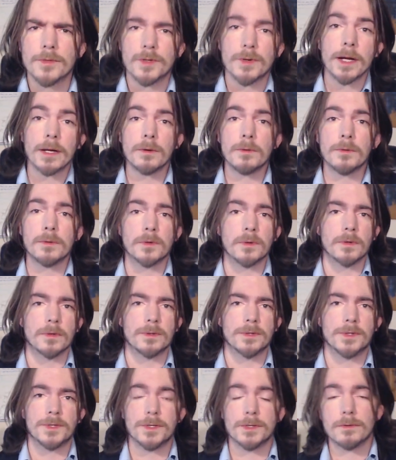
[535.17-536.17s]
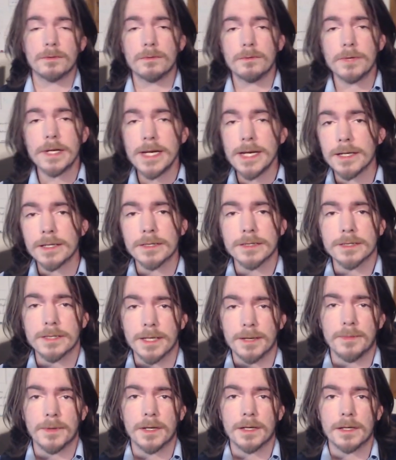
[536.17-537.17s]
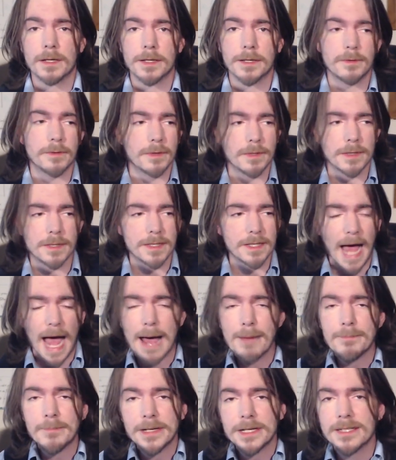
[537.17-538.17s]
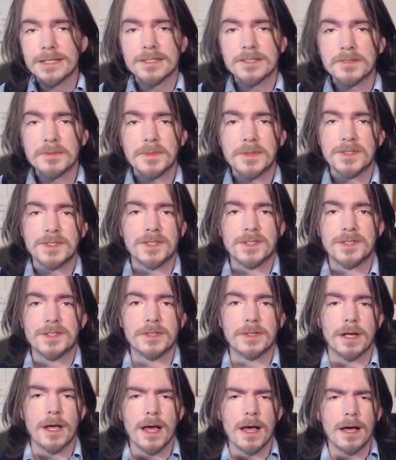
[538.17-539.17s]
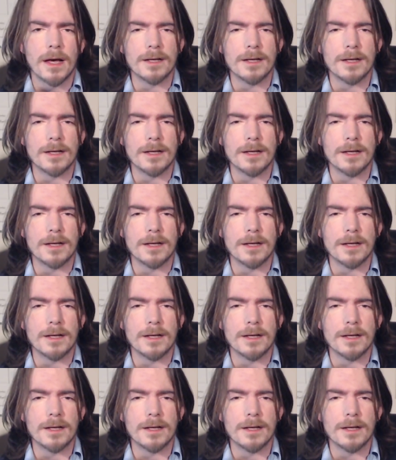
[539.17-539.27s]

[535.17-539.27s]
tranquil and serene, typically, with a happy disposition,